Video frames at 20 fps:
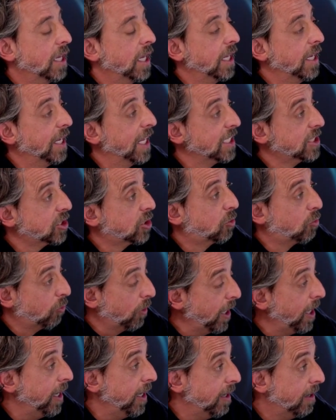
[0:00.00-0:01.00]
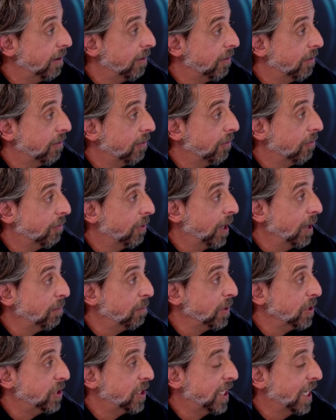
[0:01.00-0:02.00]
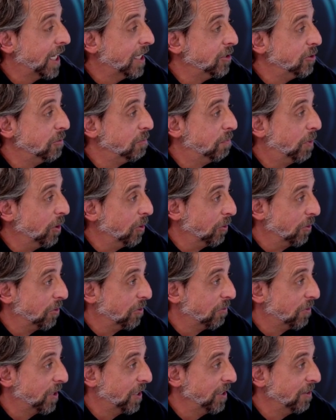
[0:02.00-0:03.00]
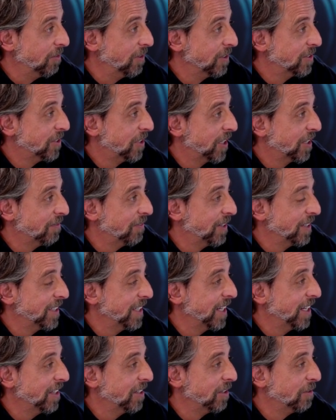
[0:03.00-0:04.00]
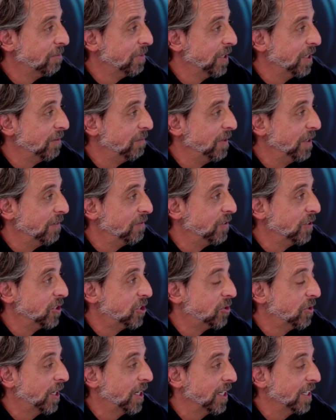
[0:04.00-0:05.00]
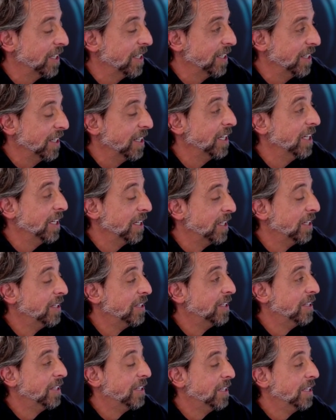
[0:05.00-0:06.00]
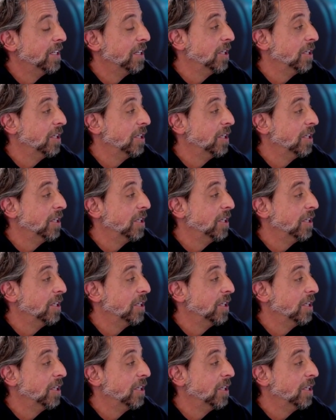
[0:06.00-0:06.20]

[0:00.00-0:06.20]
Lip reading: And that's great, right? But you got to do both, right? You want to talk about that a little bit? You mean the nutrition part?